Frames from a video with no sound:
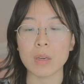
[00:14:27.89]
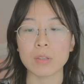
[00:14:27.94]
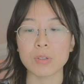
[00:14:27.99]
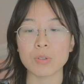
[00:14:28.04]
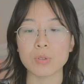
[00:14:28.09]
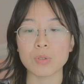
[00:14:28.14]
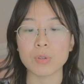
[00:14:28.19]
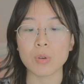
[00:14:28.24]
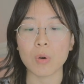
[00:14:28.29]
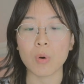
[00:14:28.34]
And
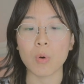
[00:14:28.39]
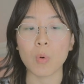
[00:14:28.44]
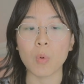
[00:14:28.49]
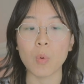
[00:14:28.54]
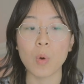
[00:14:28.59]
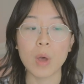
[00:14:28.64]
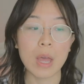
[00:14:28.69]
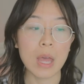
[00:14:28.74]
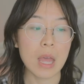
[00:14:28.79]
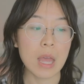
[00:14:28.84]
so,
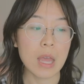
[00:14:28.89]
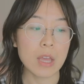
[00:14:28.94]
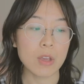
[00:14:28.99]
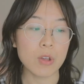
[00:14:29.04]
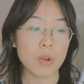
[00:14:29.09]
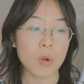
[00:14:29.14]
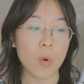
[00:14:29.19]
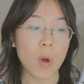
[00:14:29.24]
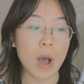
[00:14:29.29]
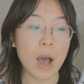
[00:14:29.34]

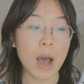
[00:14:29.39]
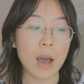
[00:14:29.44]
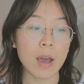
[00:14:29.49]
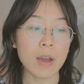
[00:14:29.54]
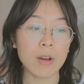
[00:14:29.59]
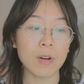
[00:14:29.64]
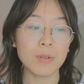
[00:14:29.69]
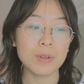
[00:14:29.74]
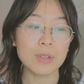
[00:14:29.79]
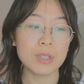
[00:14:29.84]
you know, I
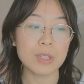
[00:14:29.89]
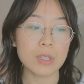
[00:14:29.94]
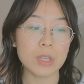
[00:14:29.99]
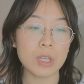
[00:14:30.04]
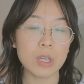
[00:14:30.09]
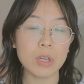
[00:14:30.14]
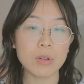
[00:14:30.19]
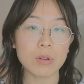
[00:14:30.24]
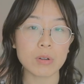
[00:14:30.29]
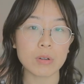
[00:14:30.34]
always
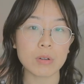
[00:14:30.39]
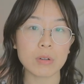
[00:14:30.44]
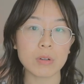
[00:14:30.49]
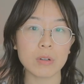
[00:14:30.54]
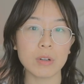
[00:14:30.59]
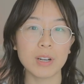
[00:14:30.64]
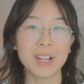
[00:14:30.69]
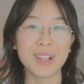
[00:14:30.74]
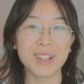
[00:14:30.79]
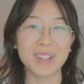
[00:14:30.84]
hear
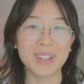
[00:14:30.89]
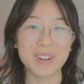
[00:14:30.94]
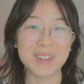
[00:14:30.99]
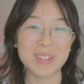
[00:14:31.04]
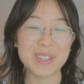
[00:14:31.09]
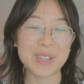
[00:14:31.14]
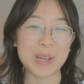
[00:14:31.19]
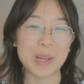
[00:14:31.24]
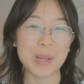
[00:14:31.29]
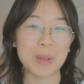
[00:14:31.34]
a lot
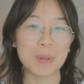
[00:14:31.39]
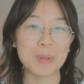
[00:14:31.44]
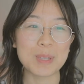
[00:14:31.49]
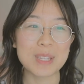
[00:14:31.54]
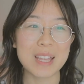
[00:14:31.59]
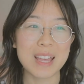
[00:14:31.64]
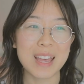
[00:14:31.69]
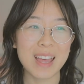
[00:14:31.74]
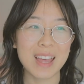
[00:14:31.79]
of times